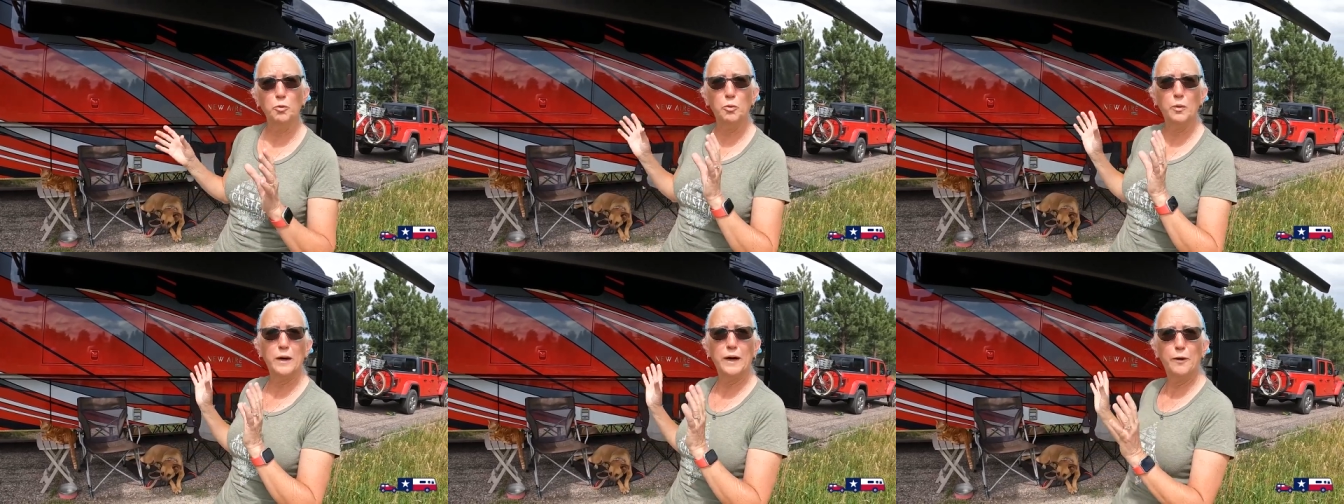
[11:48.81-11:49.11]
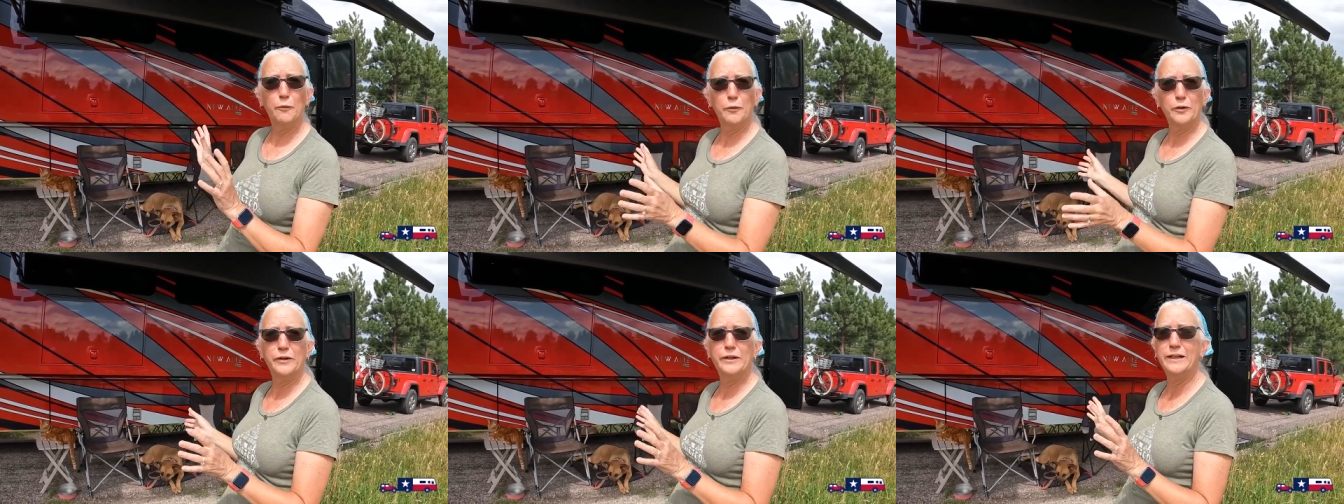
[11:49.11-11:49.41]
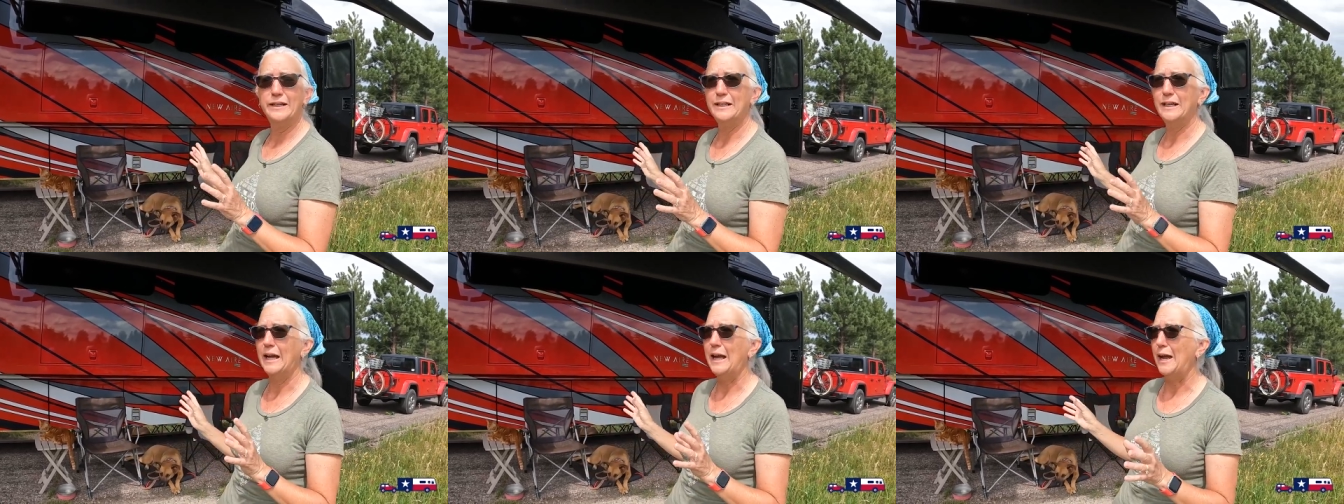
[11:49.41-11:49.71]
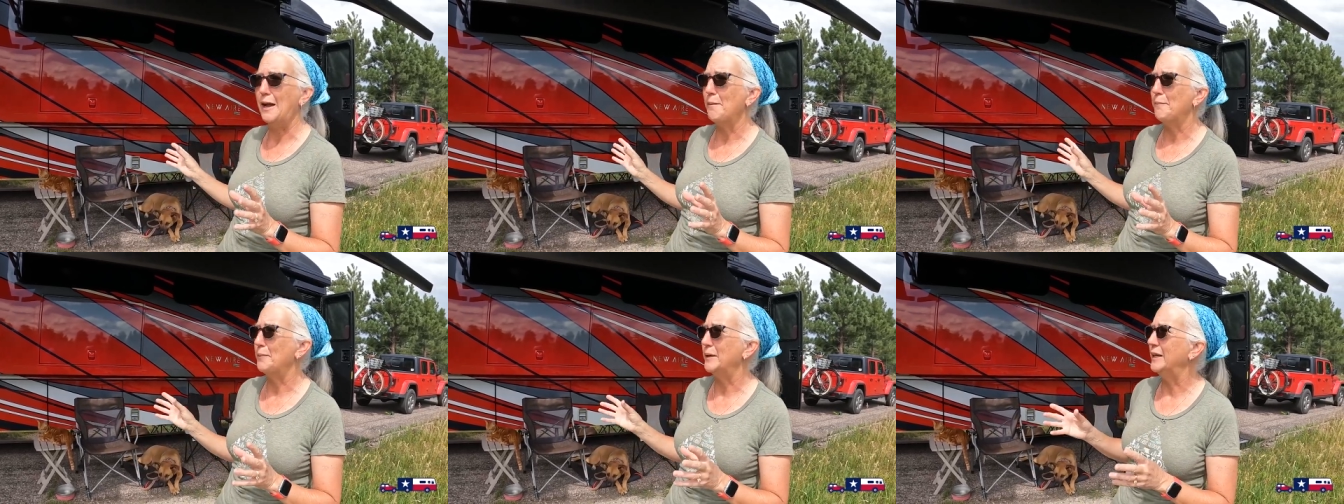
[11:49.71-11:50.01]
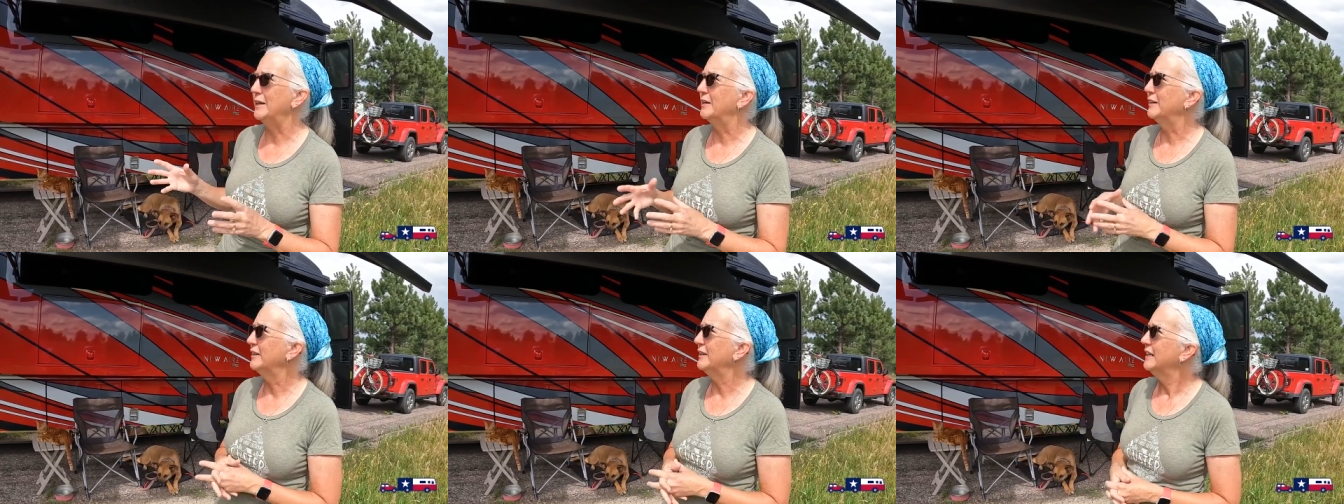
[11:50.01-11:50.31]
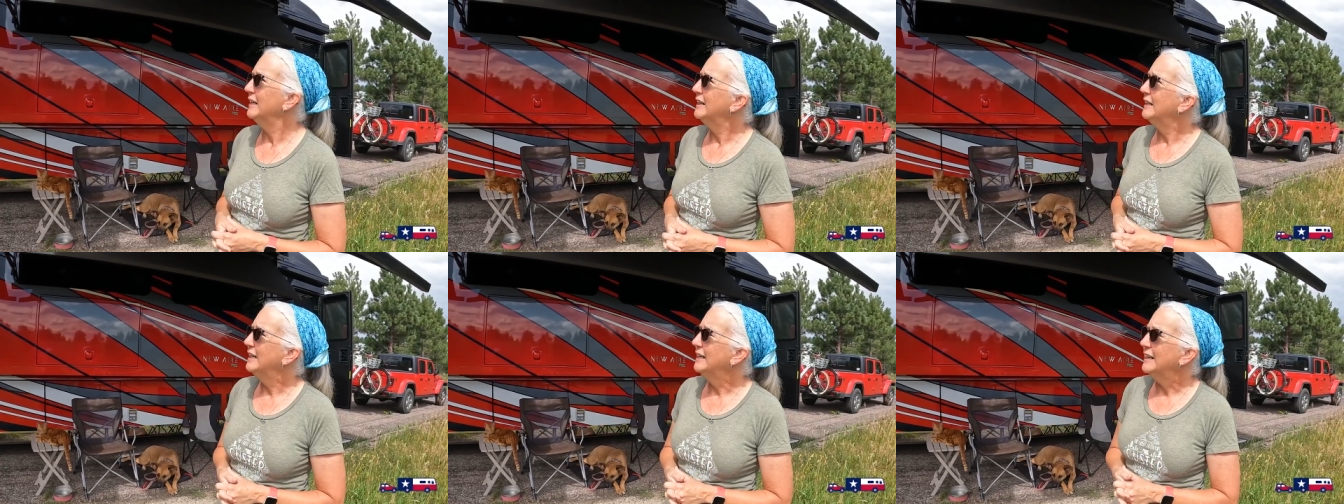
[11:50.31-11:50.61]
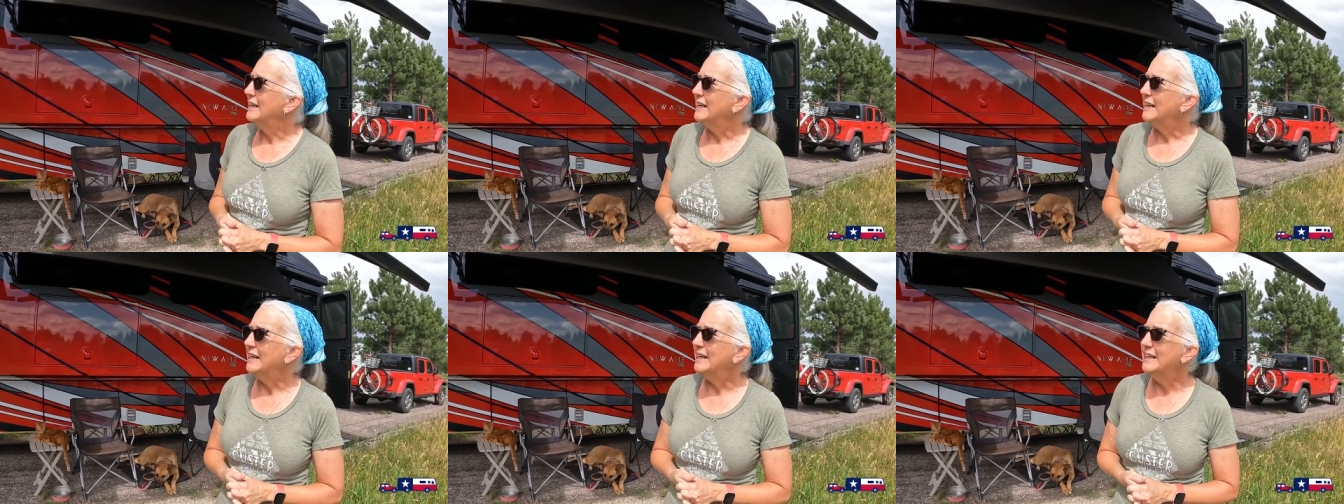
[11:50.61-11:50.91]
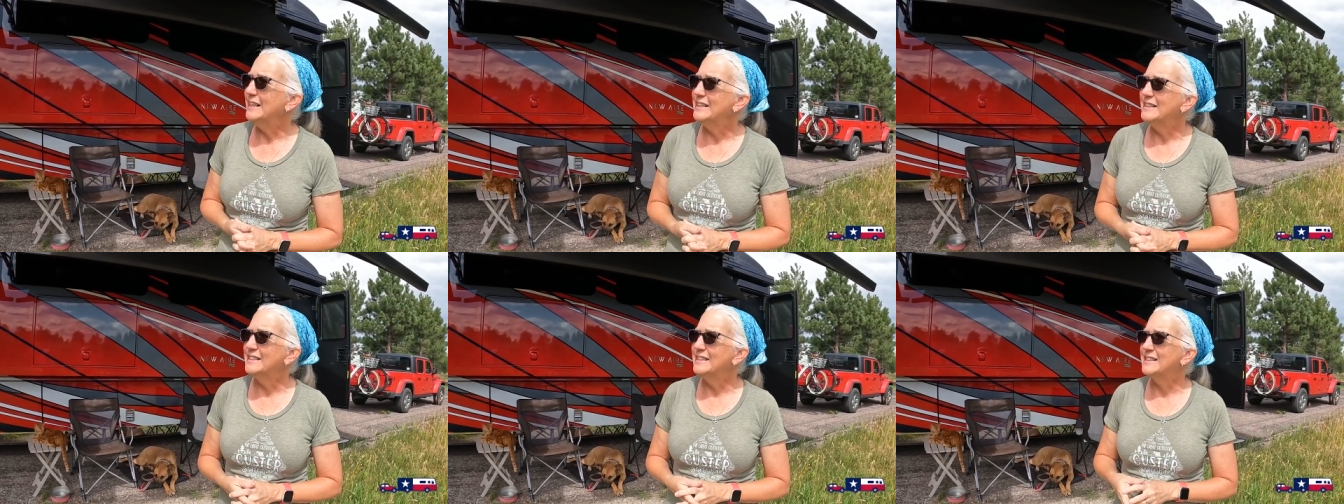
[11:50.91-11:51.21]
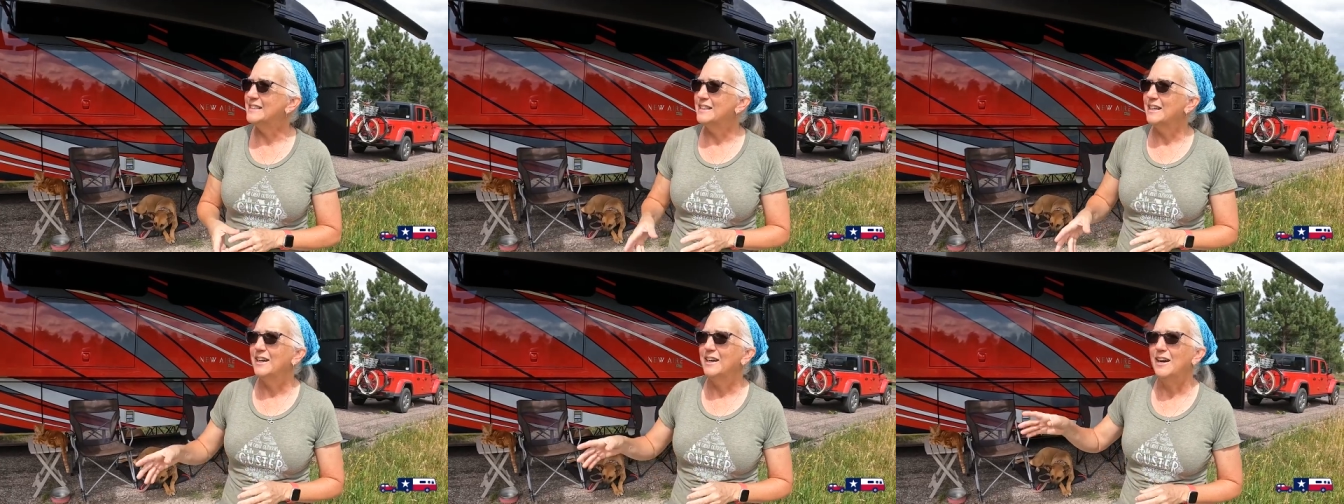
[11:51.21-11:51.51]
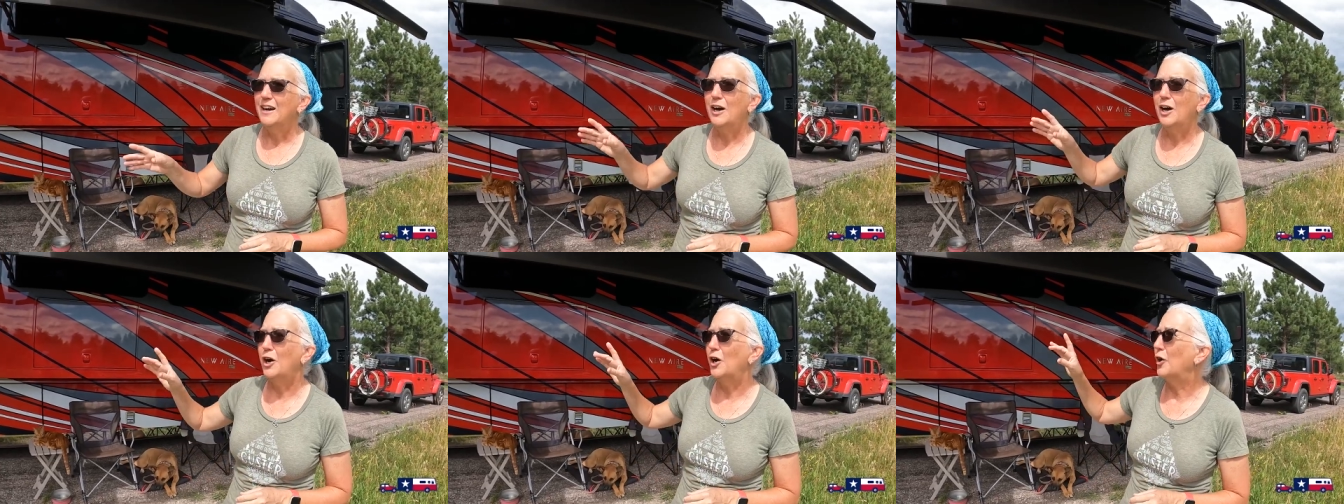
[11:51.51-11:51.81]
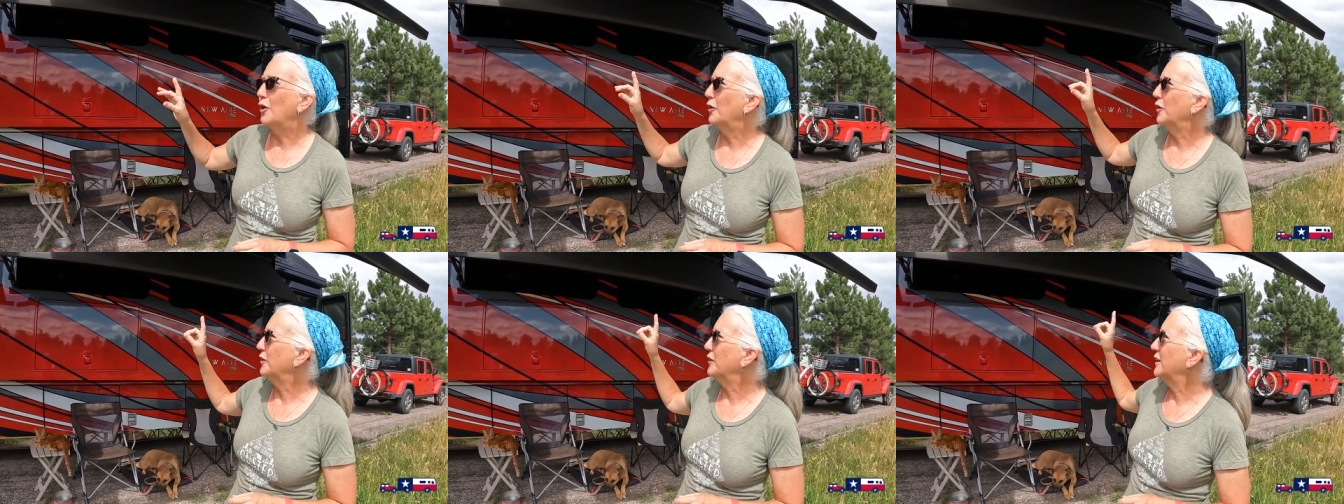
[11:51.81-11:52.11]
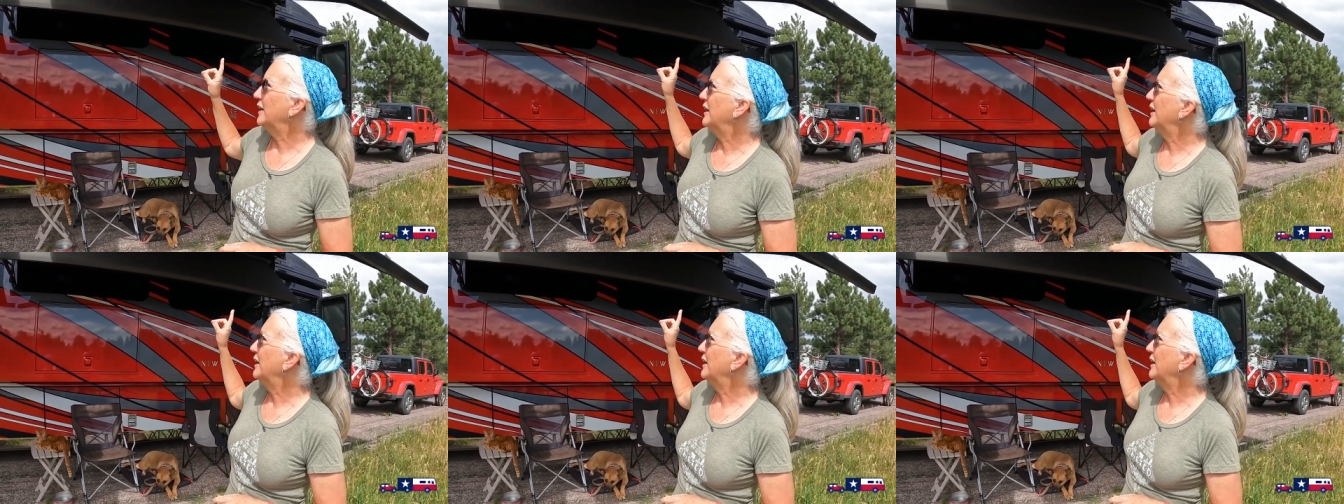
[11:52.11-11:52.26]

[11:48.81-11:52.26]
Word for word: while we're in camp here is our